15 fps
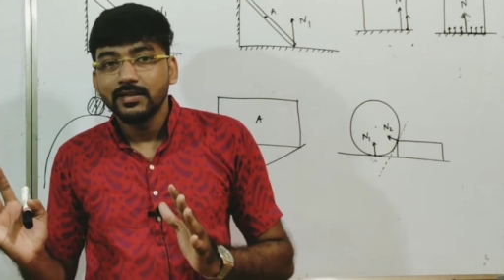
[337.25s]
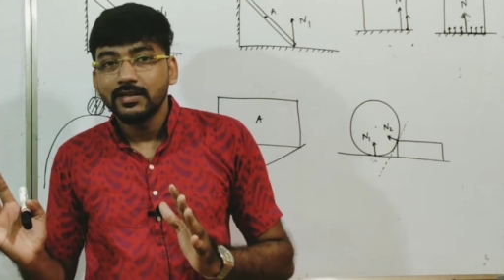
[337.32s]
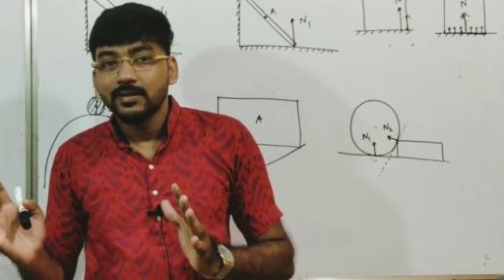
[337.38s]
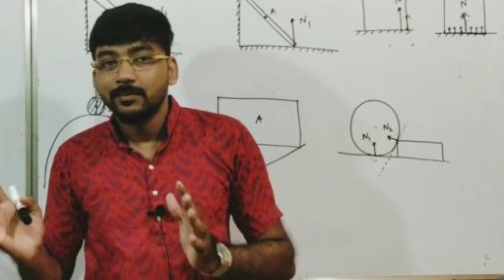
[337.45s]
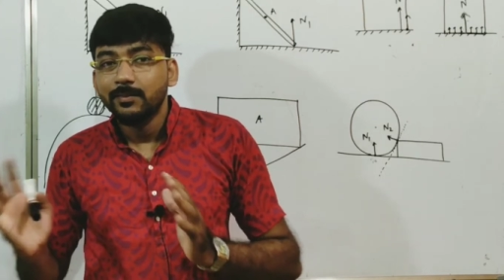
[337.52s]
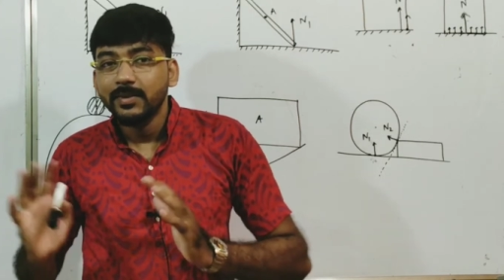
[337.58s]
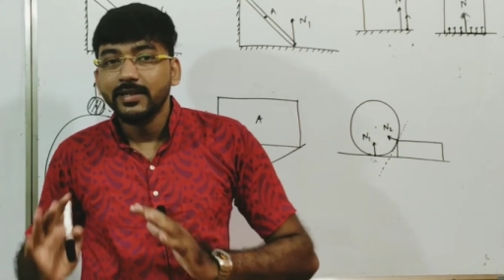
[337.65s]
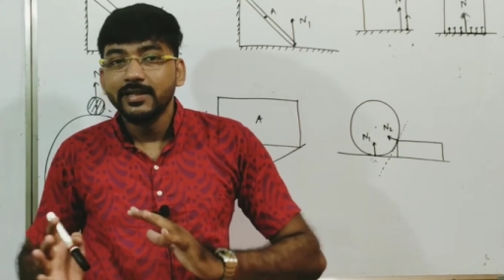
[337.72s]

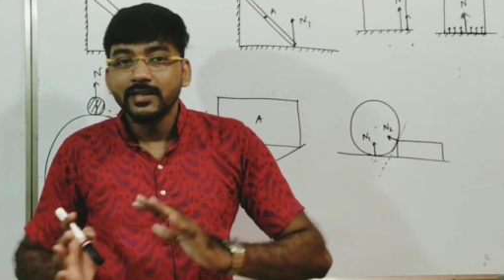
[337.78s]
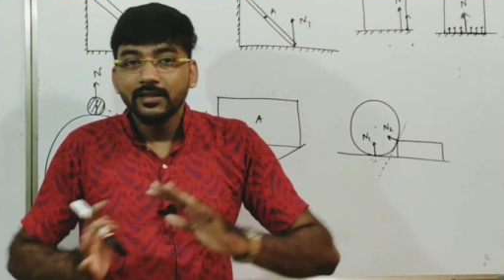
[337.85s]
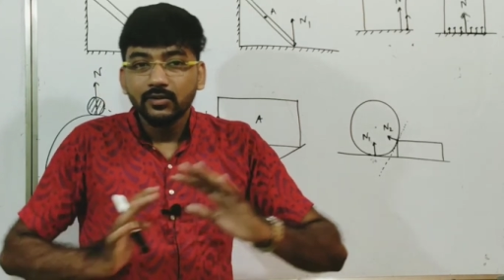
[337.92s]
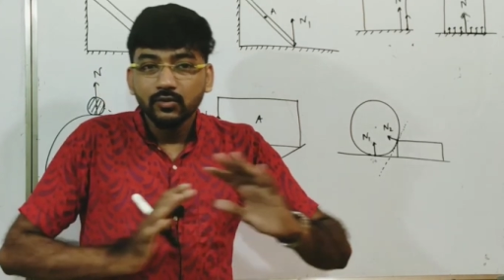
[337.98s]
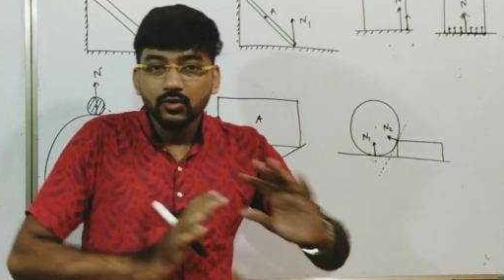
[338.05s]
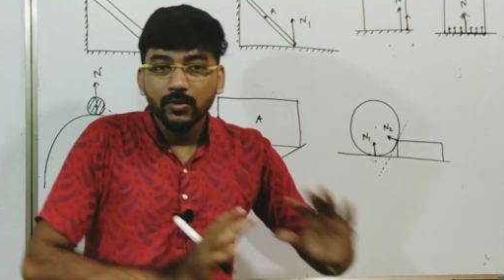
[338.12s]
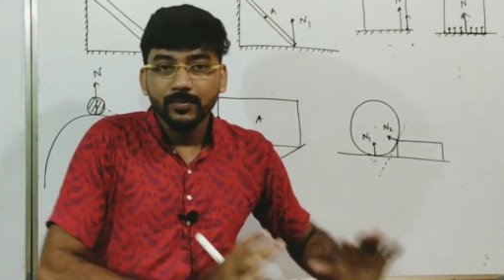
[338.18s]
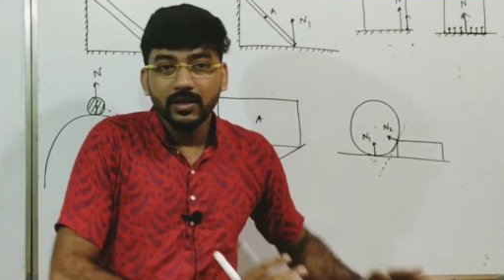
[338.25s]
me
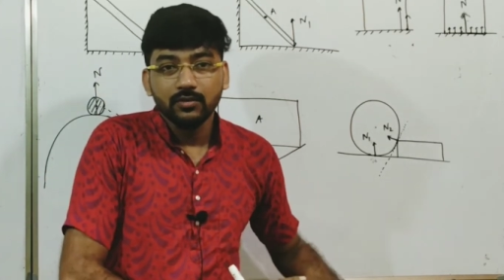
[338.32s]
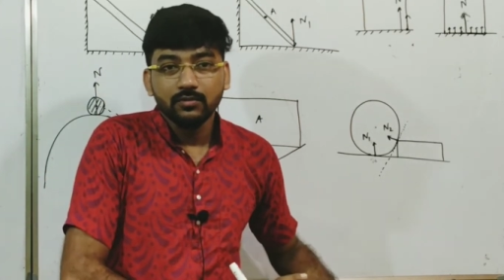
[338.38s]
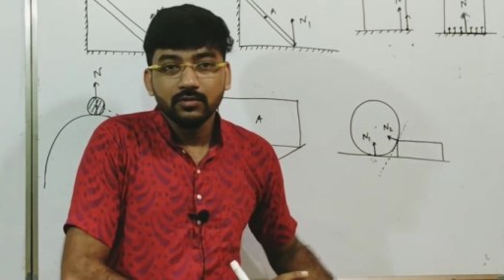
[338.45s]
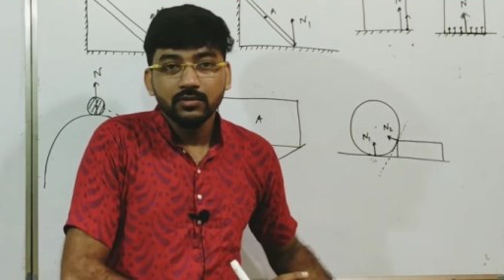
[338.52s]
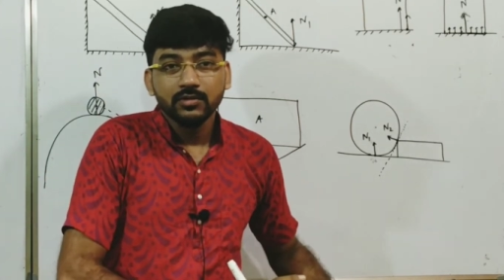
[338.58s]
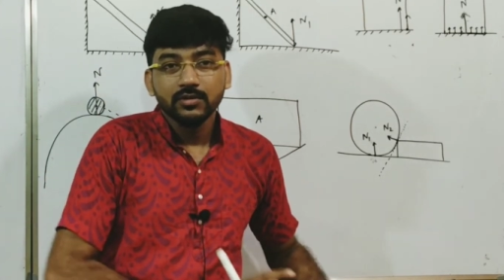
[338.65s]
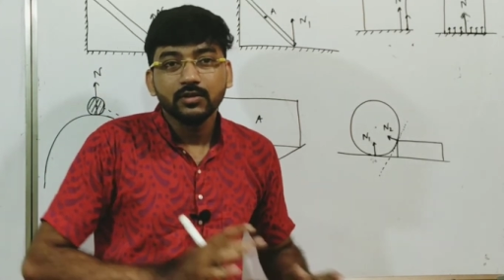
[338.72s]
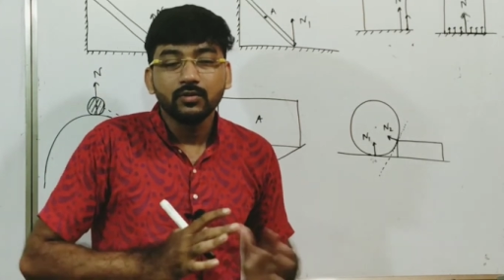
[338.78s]
to topple
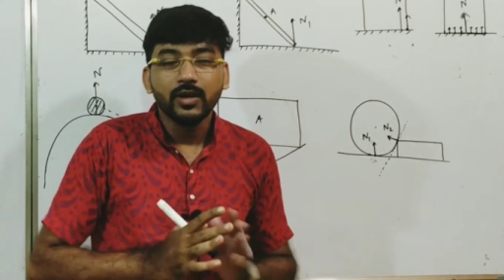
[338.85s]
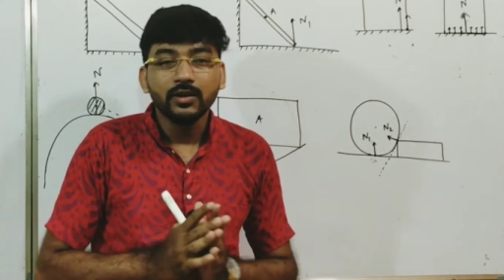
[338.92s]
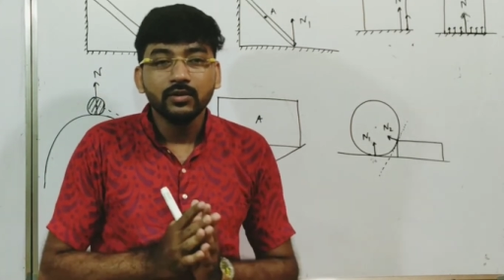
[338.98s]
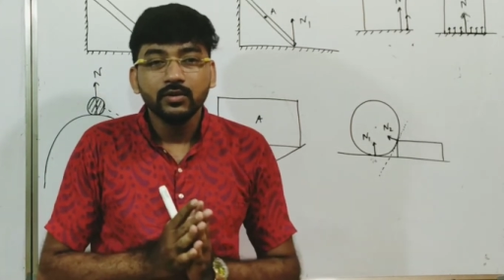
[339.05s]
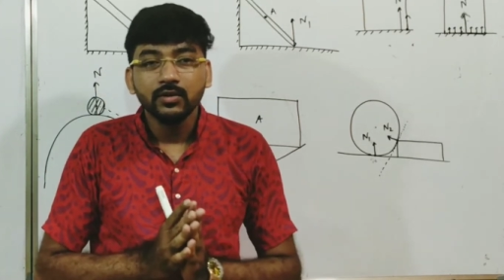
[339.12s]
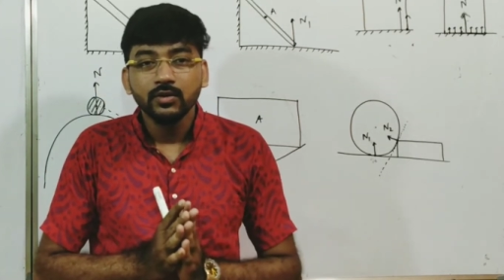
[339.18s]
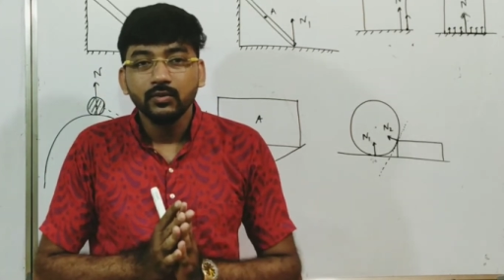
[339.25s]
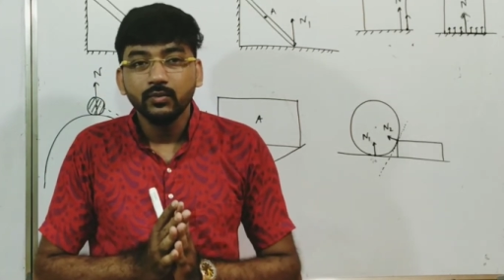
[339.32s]
down, then
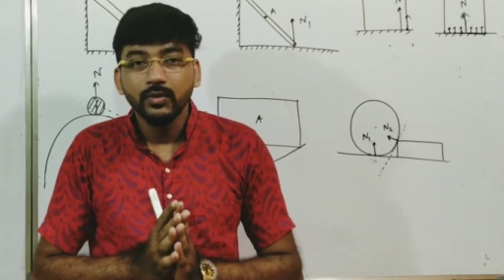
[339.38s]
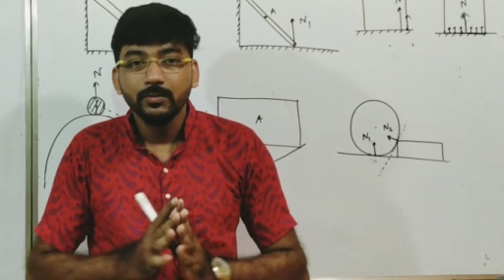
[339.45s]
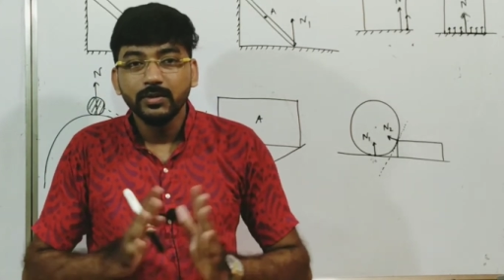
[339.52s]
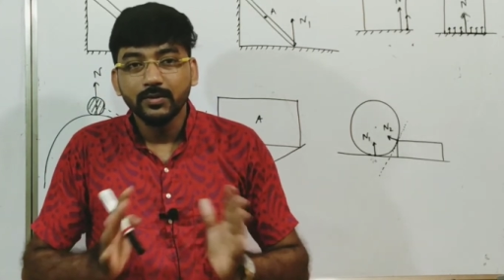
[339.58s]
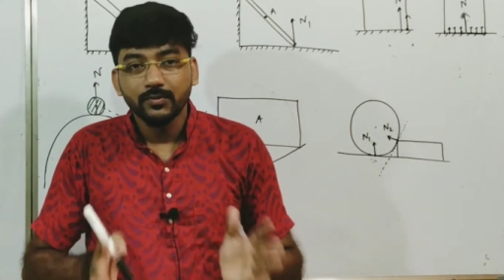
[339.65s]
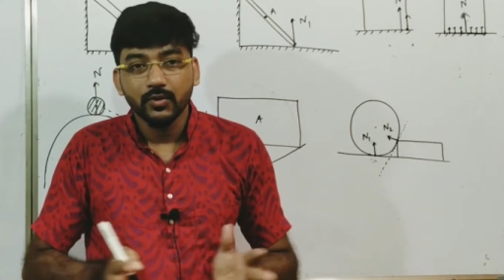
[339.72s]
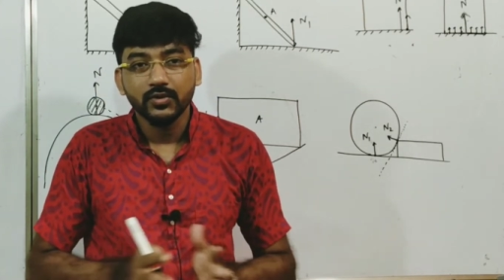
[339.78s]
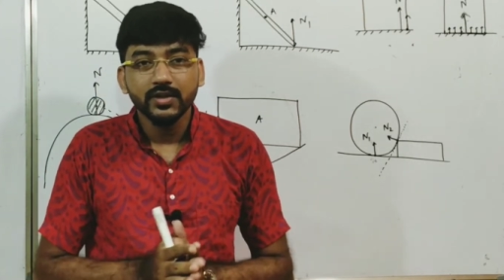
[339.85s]
what will be the
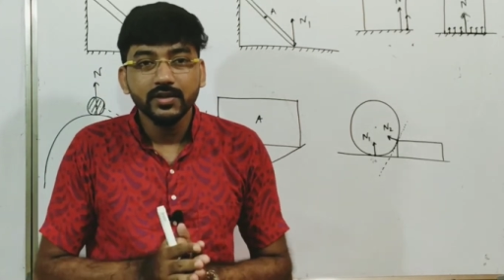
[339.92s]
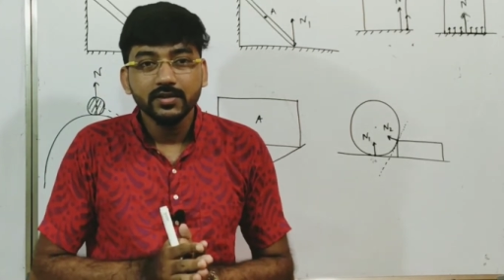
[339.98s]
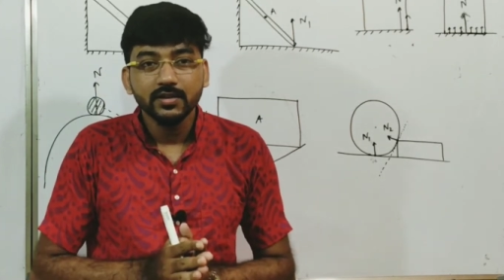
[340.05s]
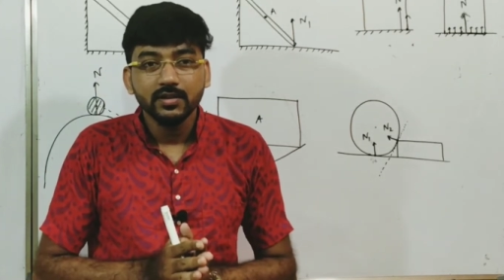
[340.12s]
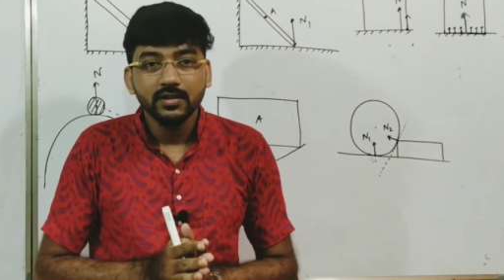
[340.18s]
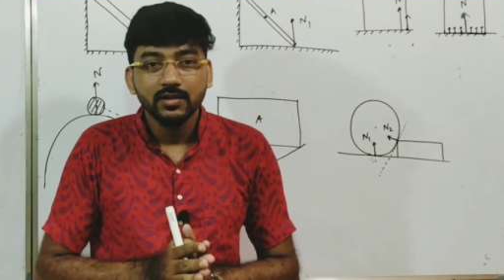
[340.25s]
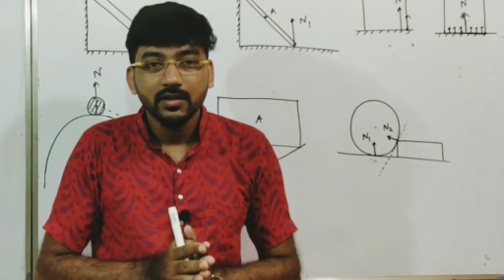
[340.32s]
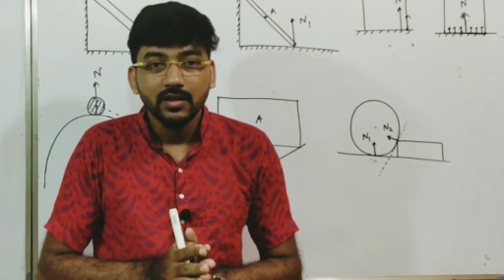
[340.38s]
process?
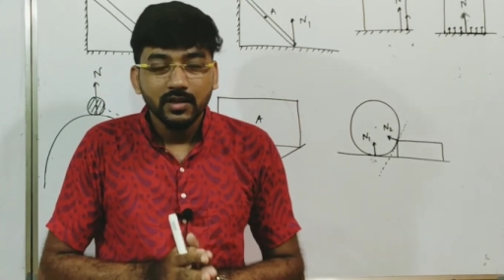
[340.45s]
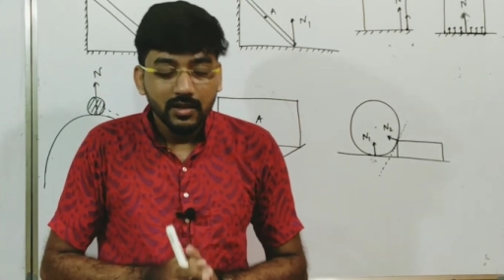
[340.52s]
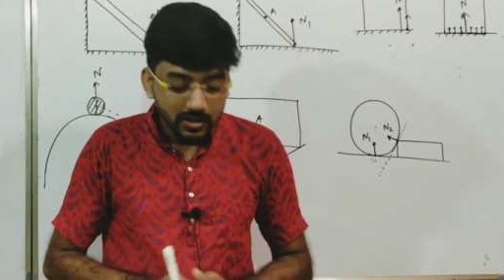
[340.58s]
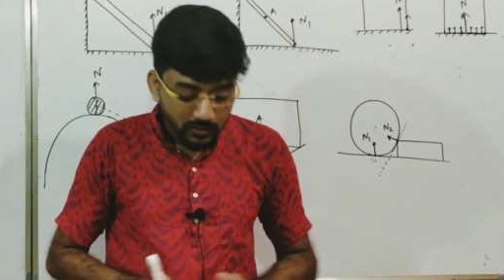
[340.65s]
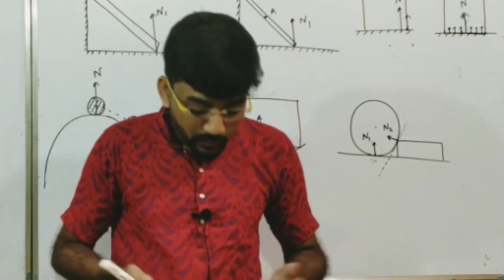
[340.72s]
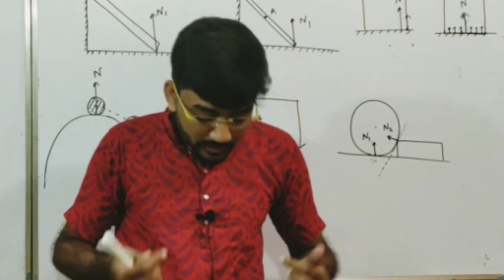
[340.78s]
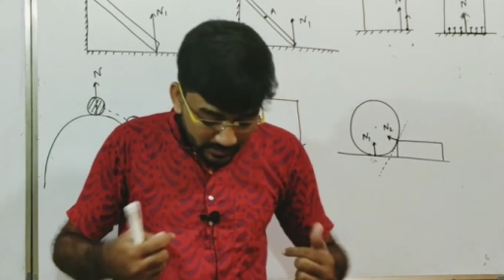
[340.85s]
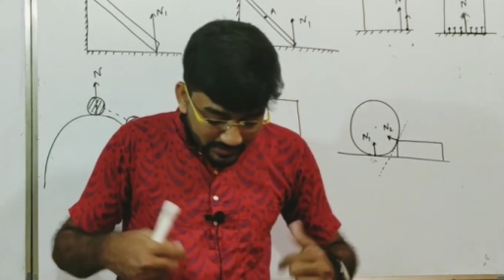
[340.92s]

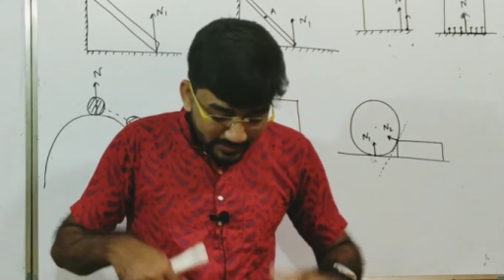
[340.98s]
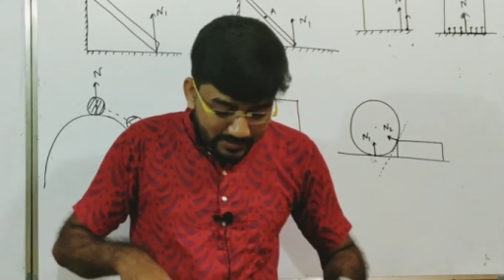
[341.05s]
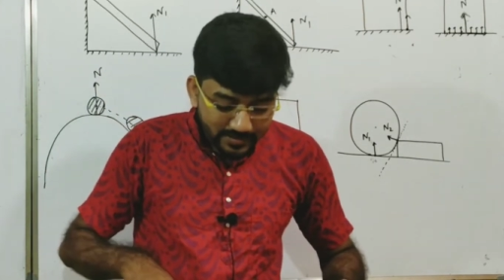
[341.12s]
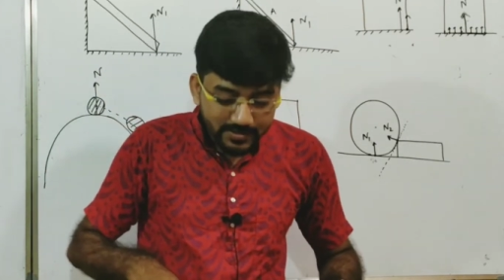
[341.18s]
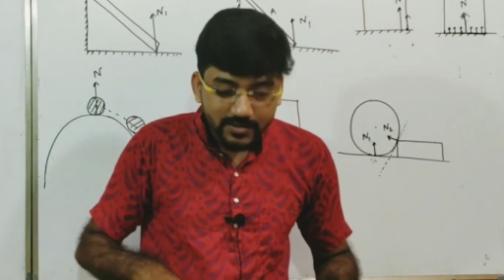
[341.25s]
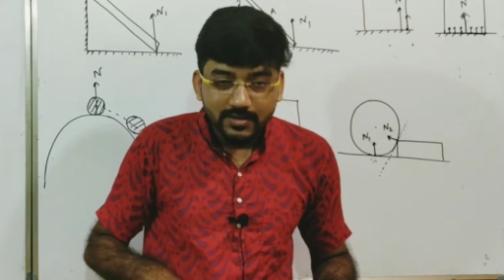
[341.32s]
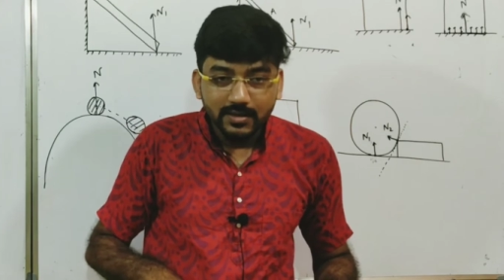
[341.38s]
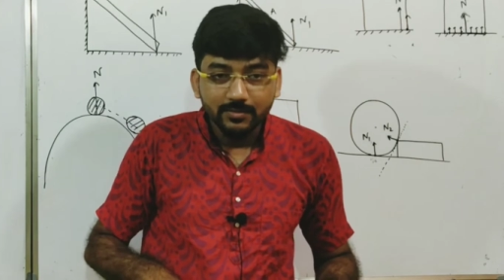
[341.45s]
We
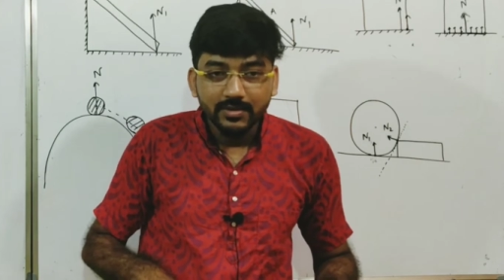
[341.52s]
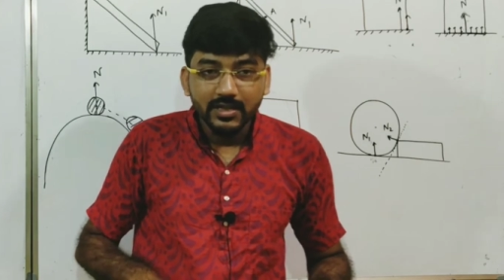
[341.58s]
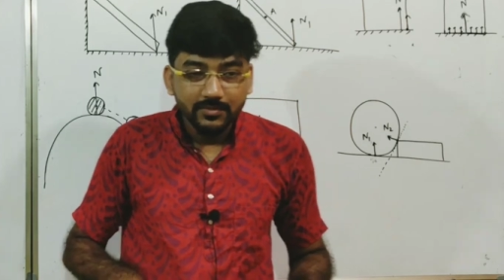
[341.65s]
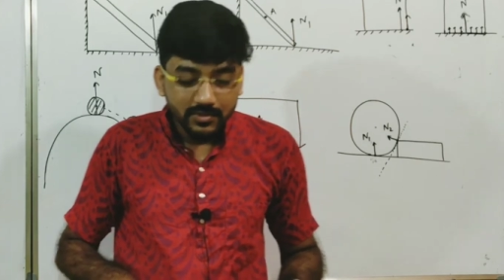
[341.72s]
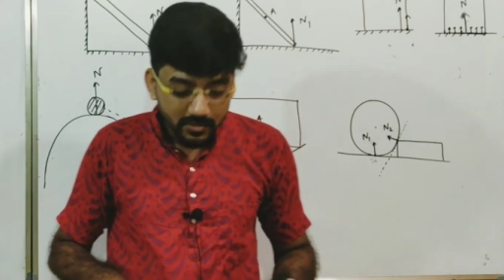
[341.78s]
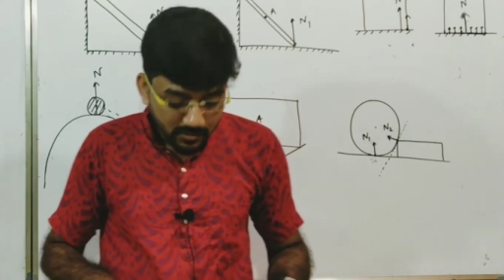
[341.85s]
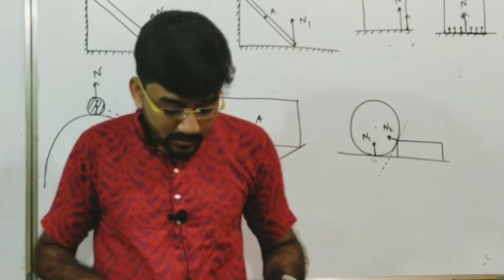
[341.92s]
just sometimes